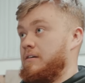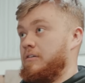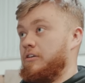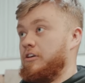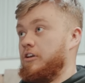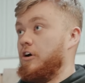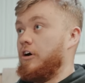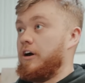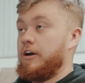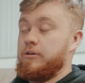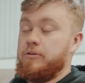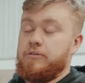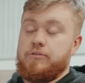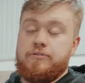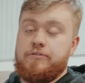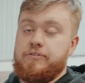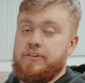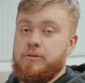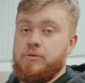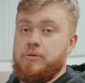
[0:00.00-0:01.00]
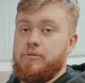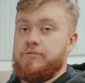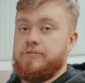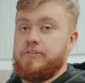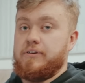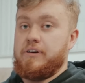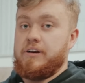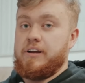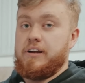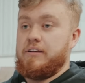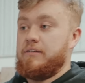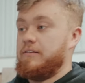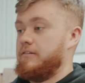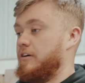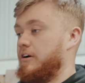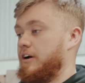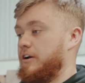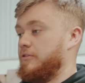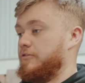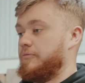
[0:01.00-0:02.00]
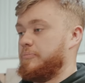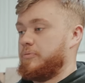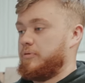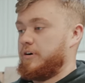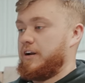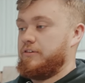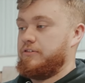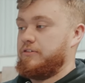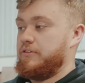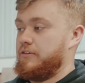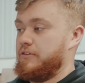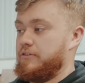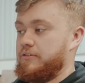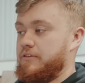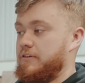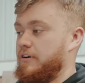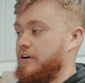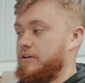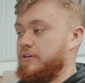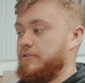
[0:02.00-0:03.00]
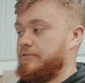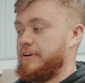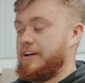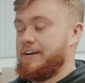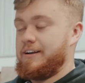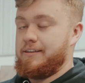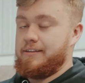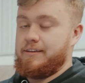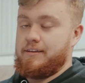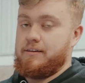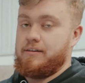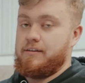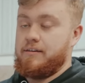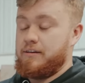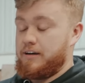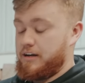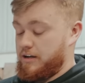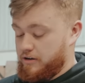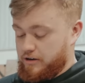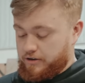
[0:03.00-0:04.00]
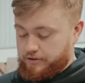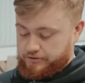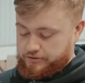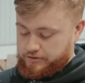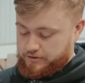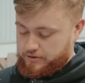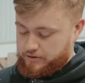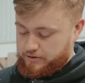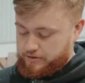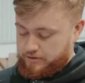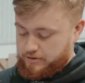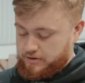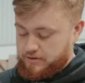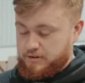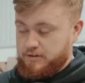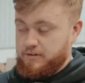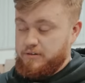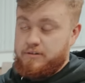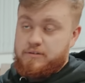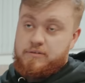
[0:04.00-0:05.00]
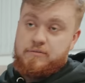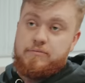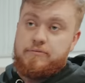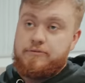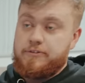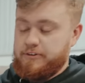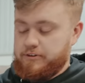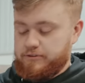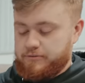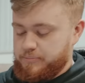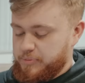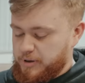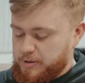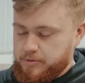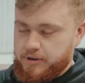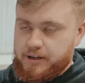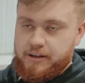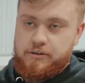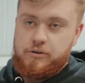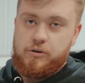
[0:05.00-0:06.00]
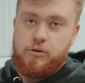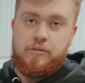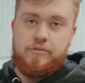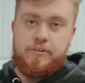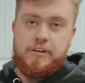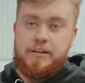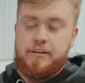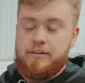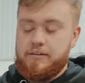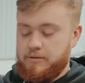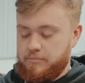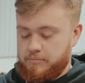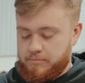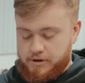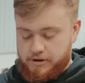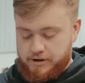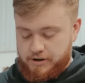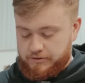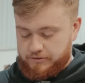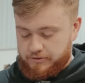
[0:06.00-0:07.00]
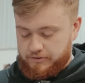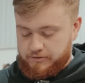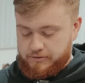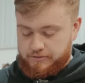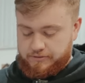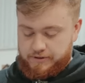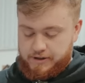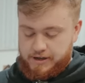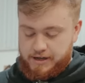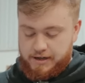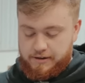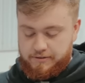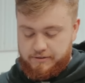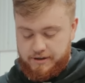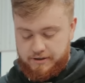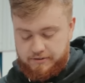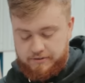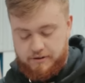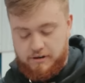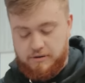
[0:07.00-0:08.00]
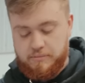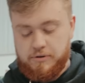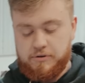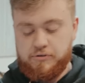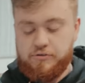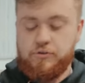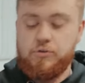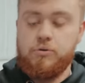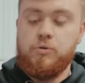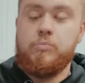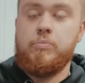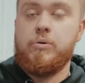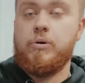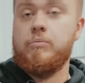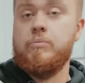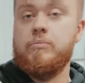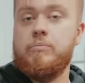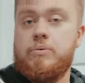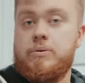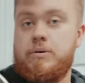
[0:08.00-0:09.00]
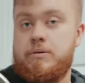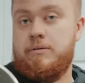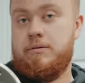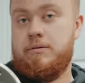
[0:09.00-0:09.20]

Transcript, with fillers: not enough fuel for it, not enough pressures, not enough anything. And also for people like the overlanding boys and stuff like that, these are going to be dual pump.